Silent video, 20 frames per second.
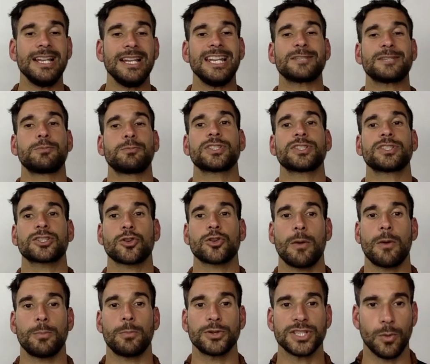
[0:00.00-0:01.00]
Let's try
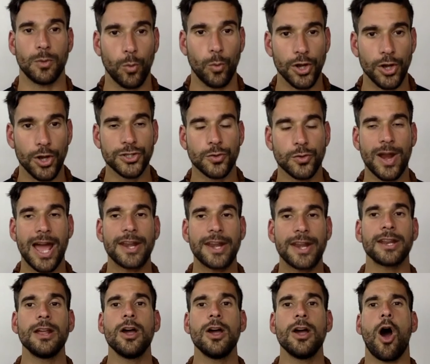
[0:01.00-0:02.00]
and put some words around
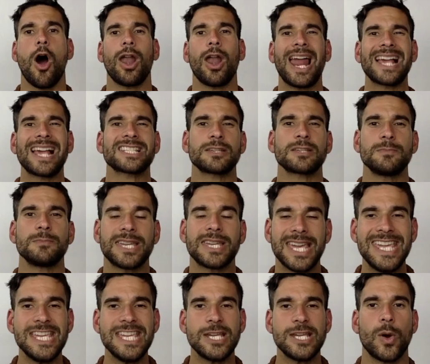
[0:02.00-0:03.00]
it. I'll ask some
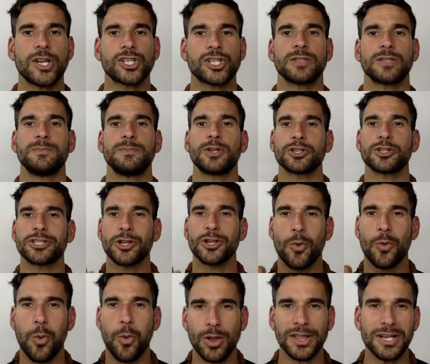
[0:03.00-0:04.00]
key questions, because the
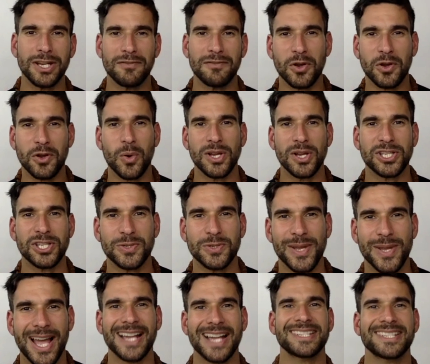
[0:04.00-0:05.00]
quality of the questions
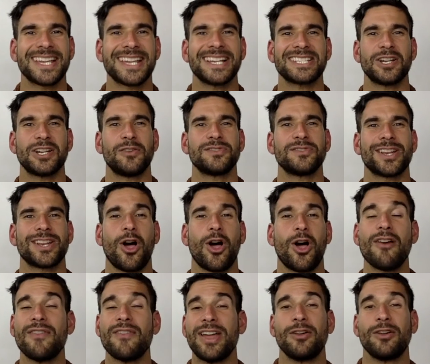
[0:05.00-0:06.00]
we ask ourselves in
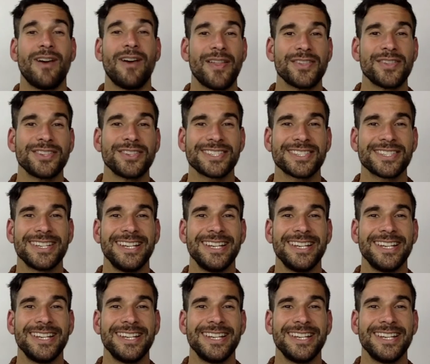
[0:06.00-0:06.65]
life and of others